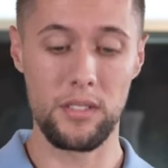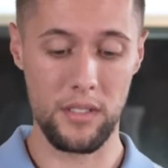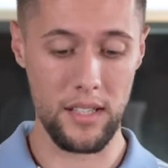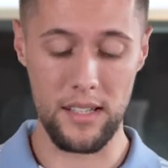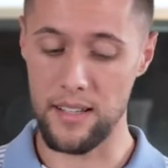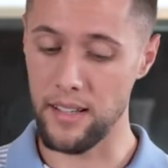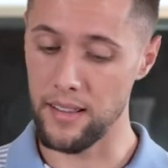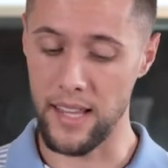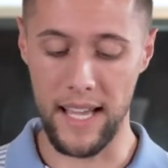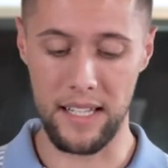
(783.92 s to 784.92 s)
And
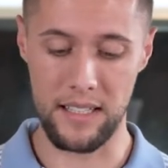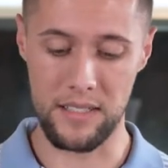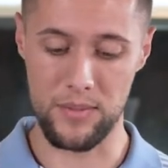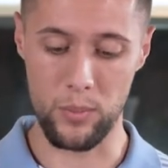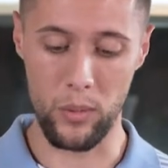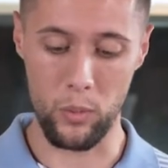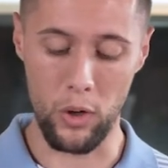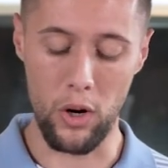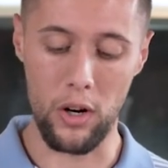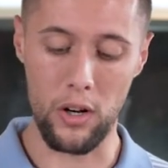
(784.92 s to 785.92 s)
that is what
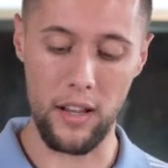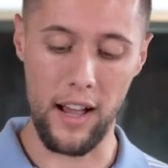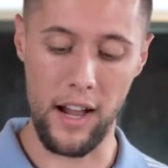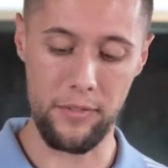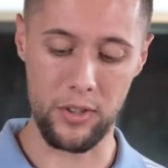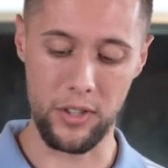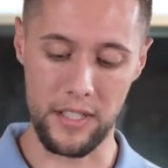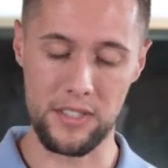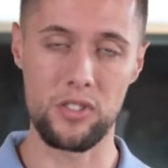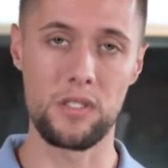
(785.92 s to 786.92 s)
we're all after,
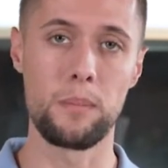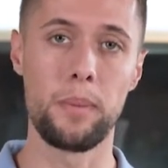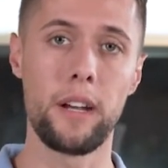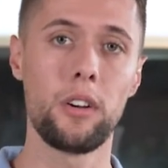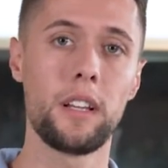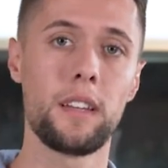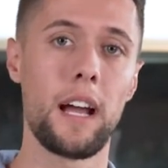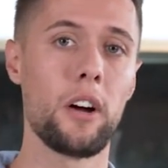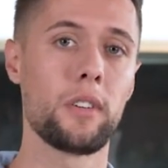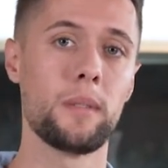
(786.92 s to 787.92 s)
is just bettering
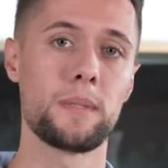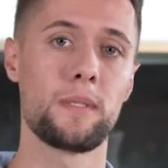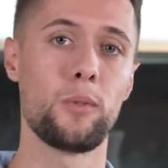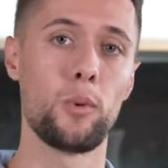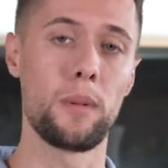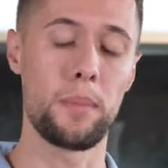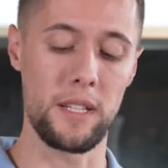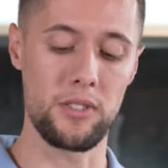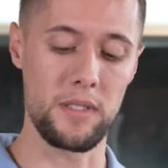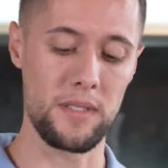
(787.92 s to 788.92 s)
the outcomes for the
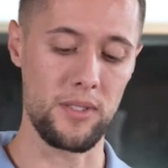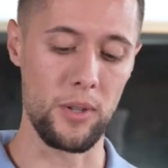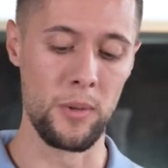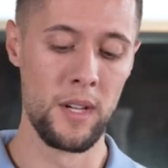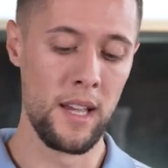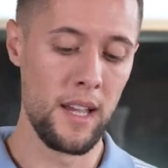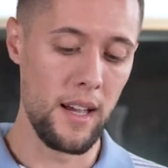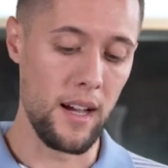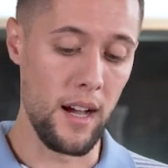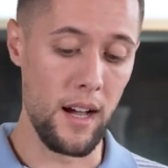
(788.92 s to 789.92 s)
patient. So
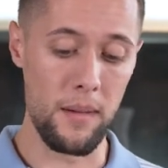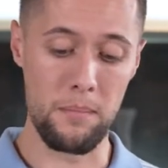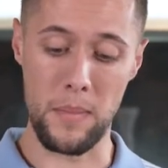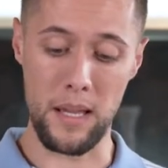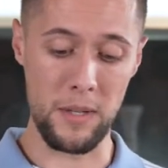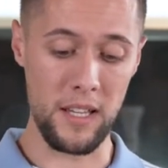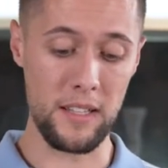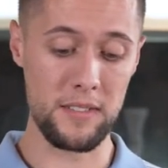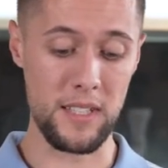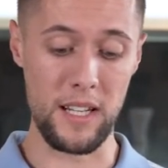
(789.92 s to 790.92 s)

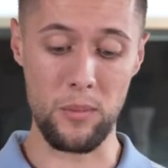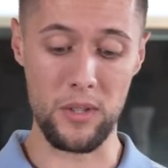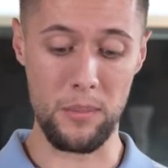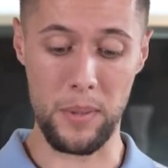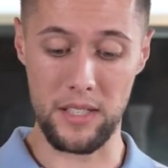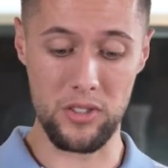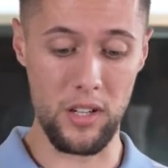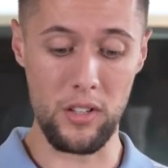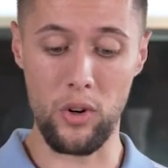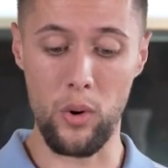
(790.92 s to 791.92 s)
maybe sitting with the
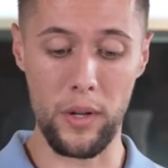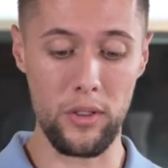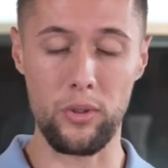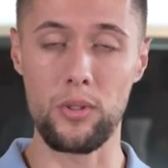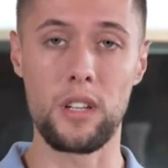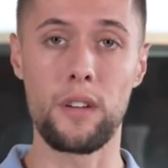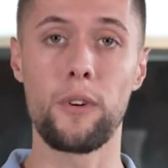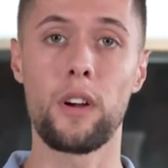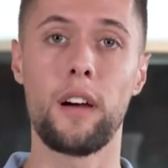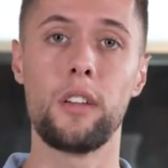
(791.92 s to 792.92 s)
patient and going through the
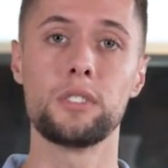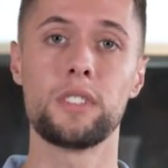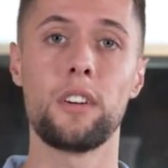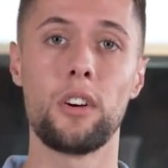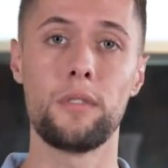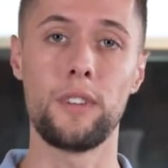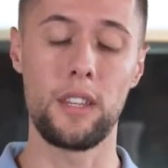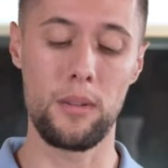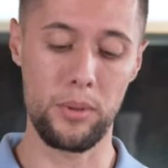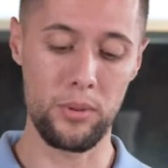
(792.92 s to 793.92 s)
different colors that are
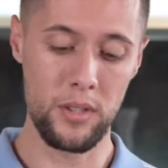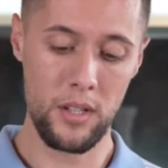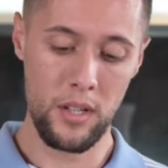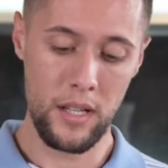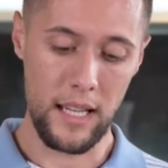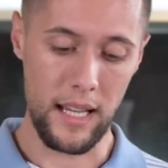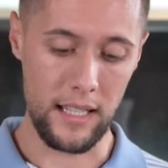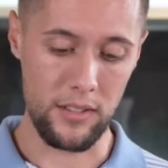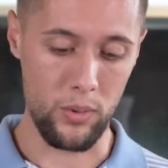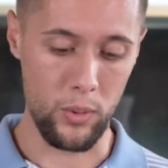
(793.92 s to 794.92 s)
available
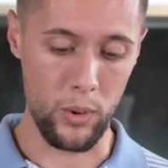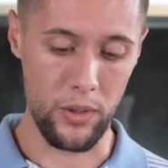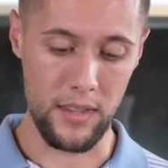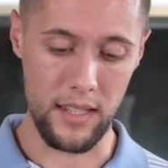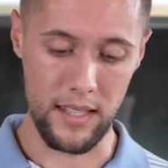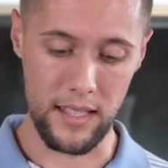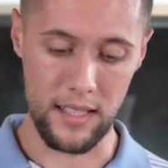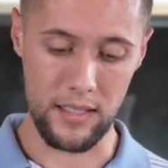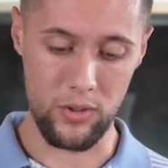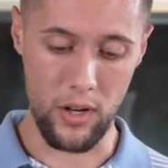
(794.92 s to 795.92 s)
and or
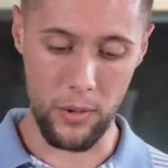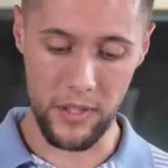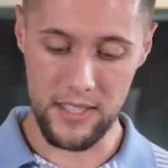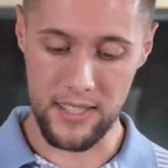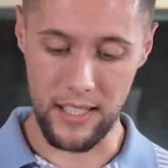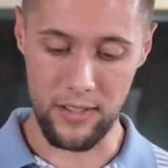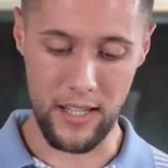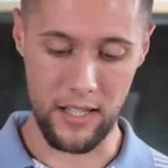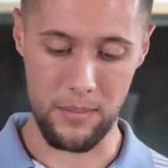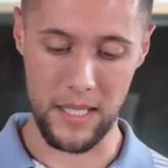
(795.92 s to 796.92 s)
the drawings here
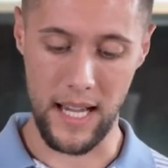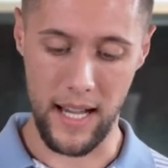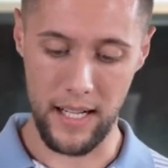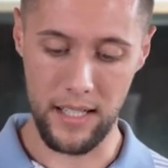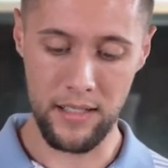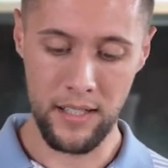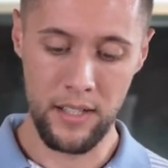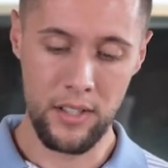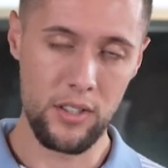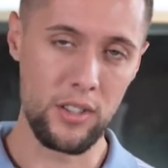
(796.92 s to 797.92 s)
that could be added
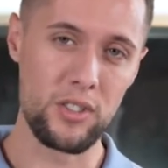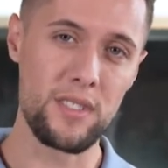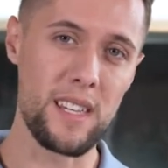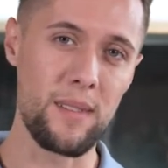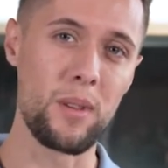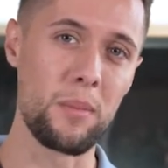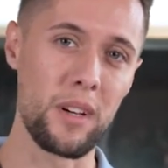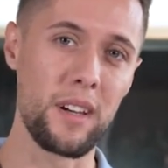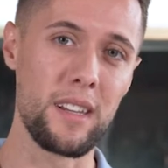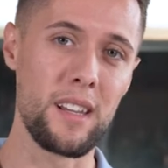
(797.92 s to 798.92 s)
could just give them
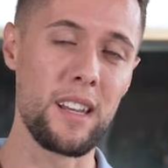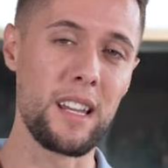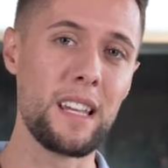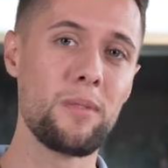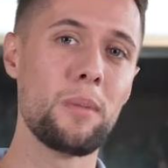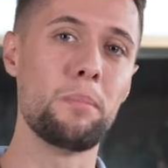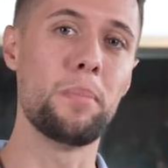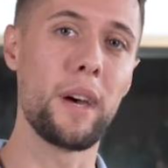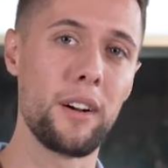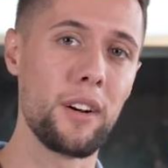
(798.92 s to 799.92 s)
an even
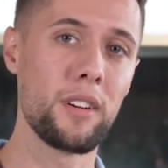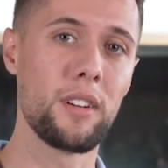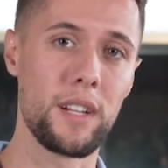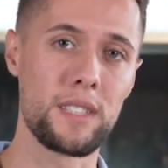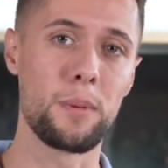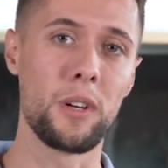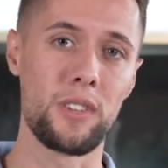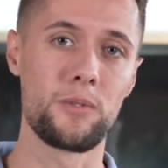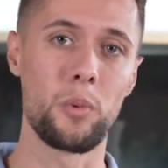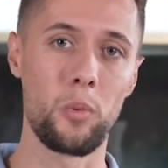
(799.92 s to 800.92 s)
better
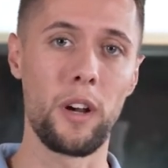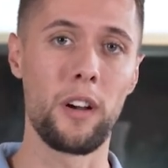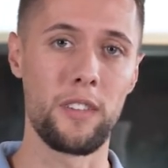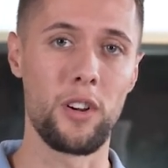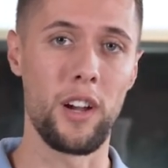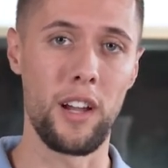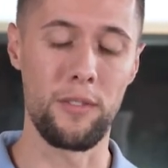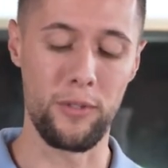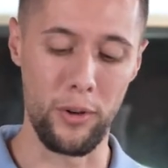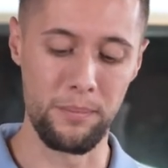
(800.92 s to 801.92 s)
experience when wearing
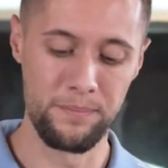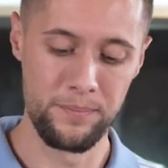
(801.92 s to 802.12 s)
their AFO.